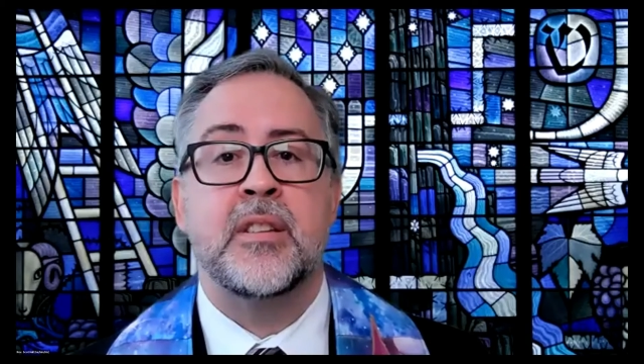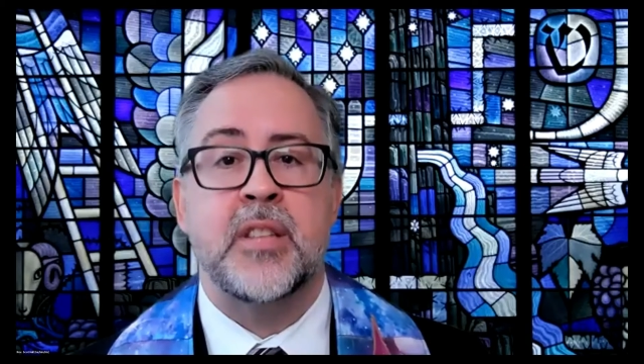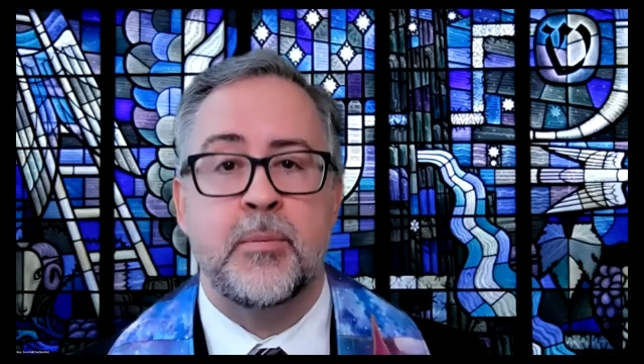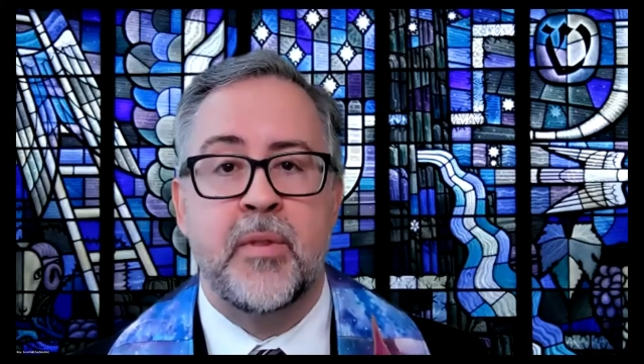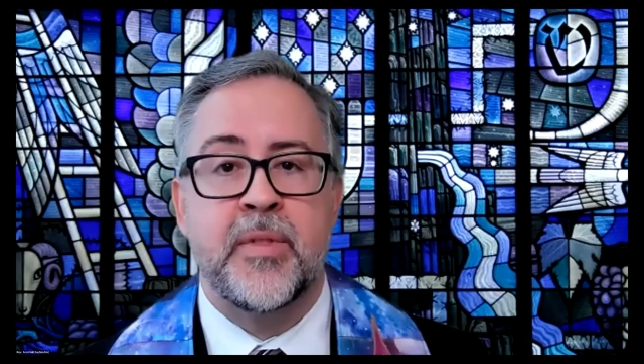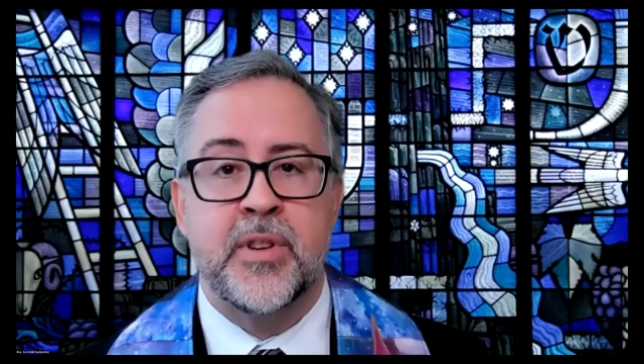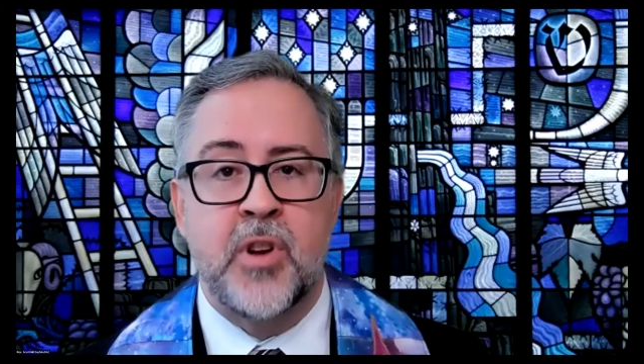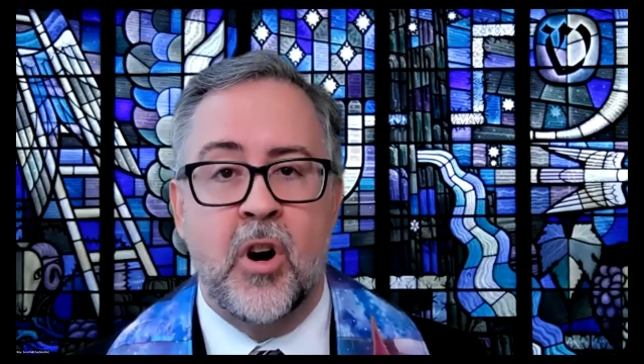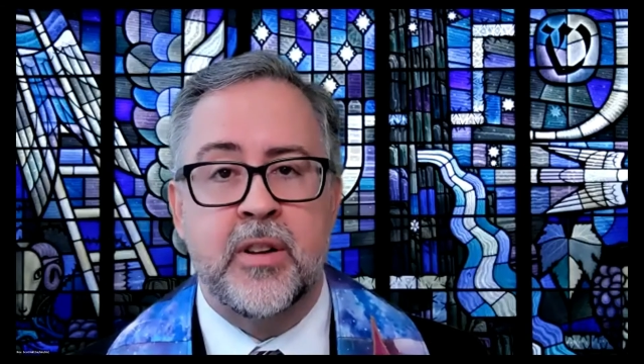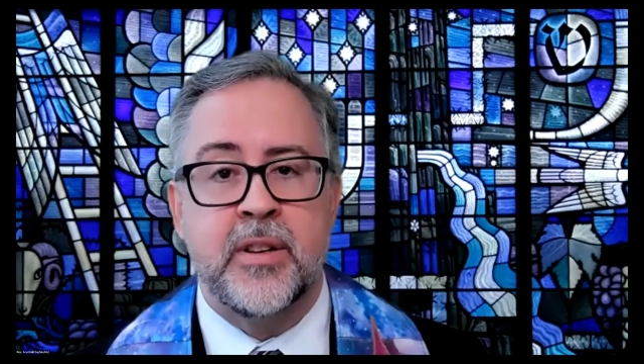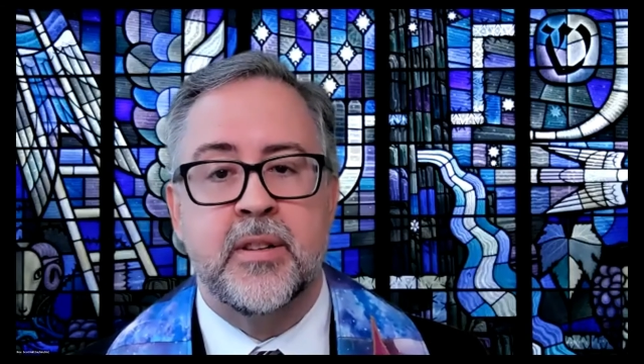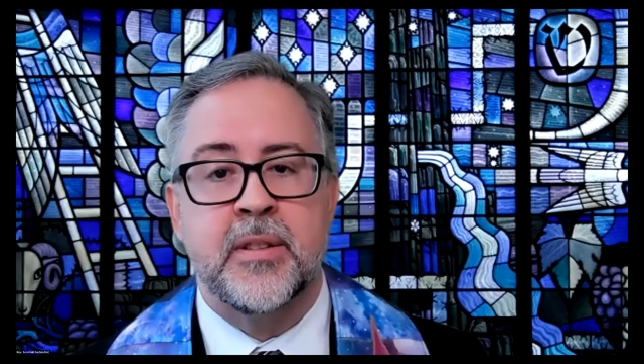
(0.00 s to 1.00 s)
some of the
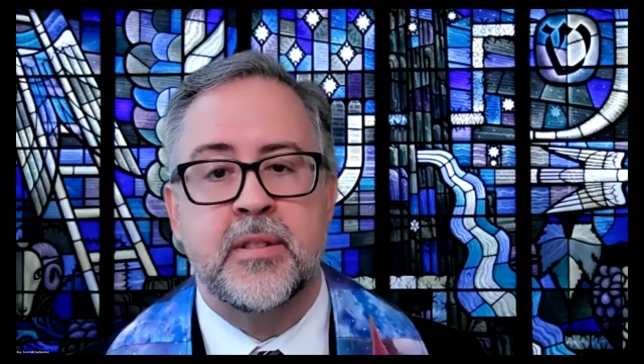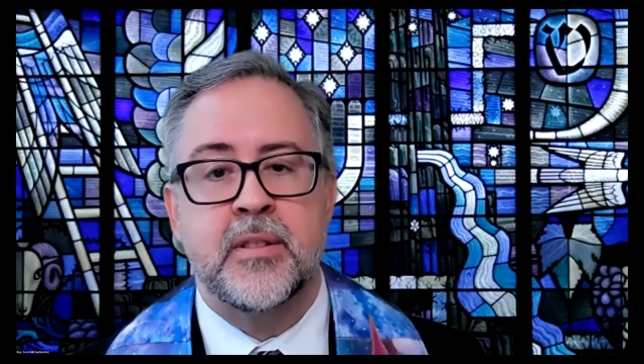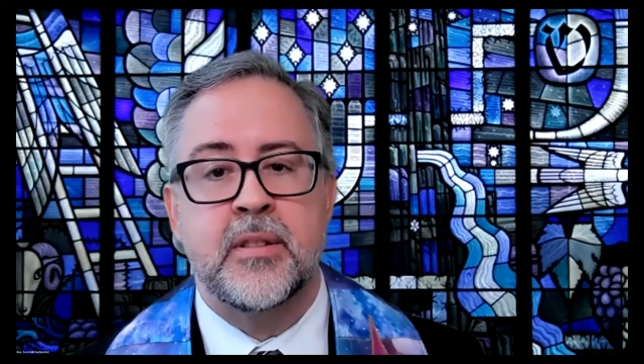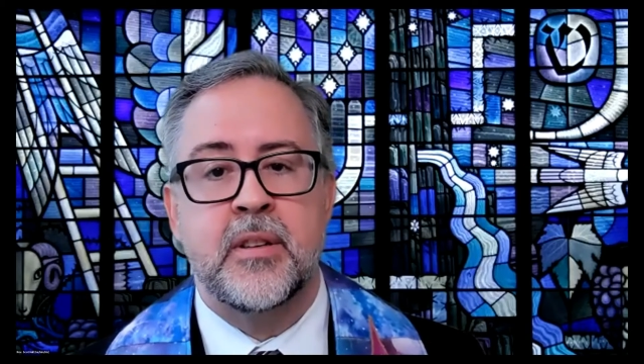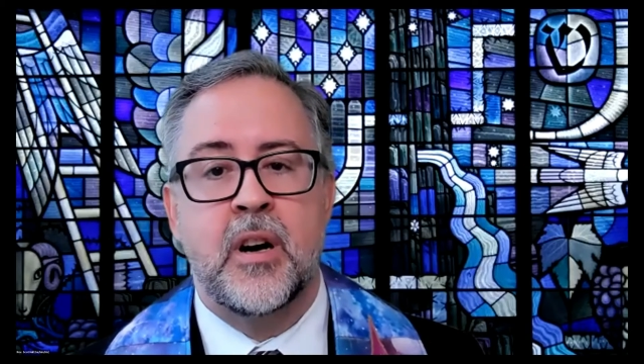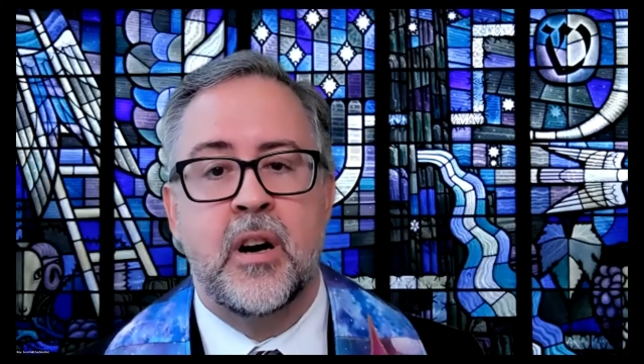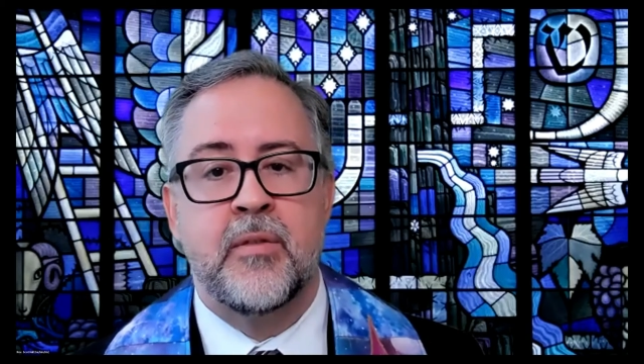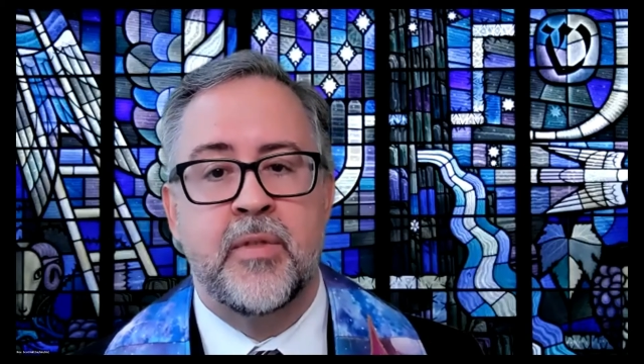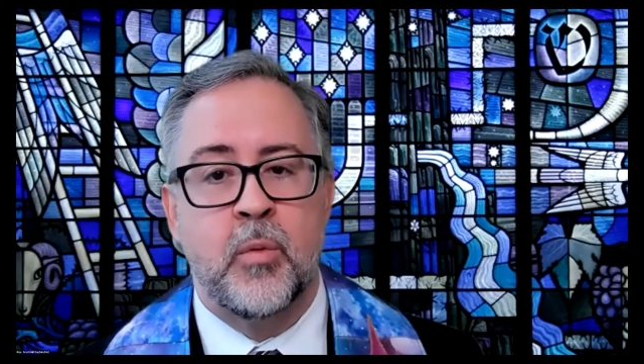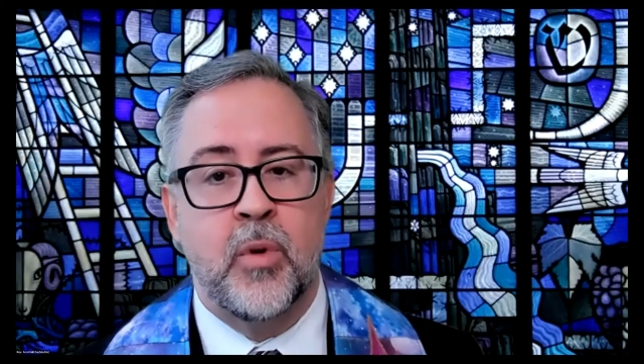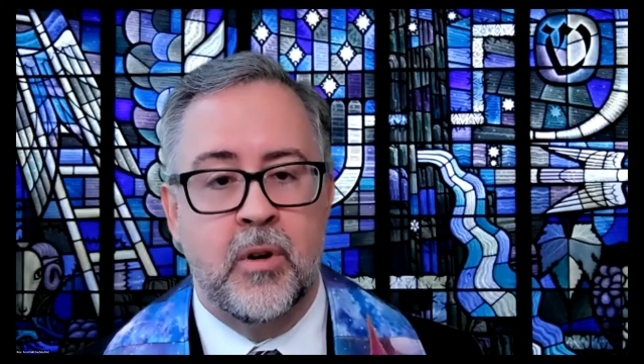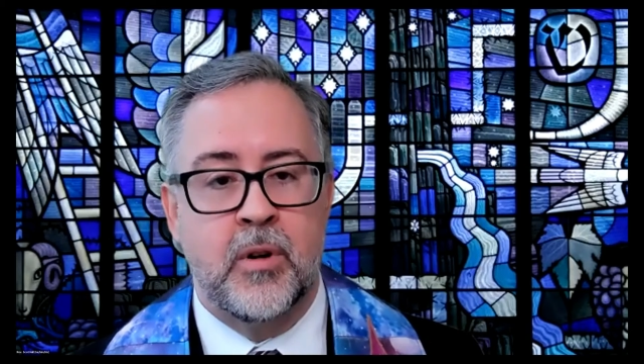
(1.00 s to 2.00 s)
darkness of
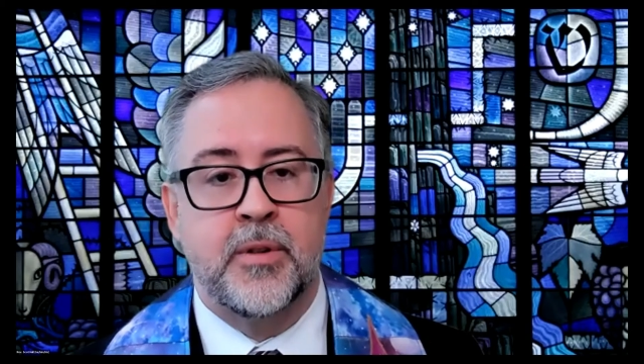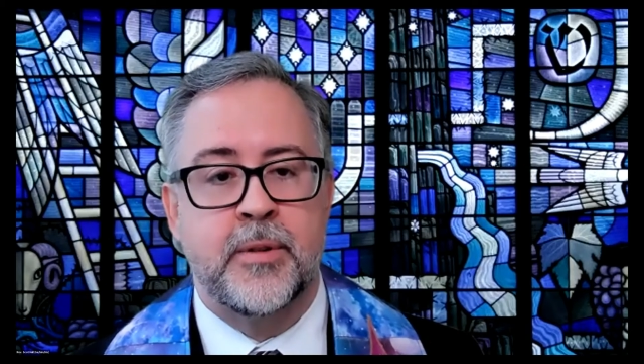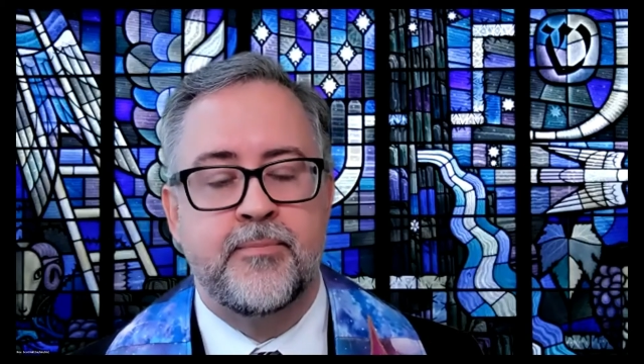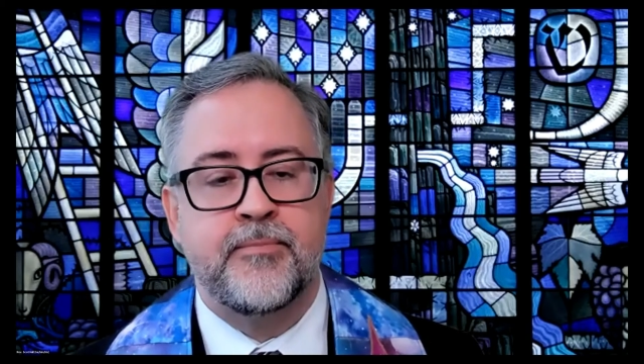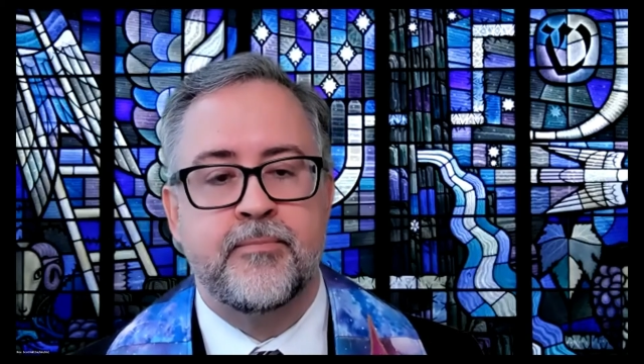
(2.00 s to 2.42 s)
the world."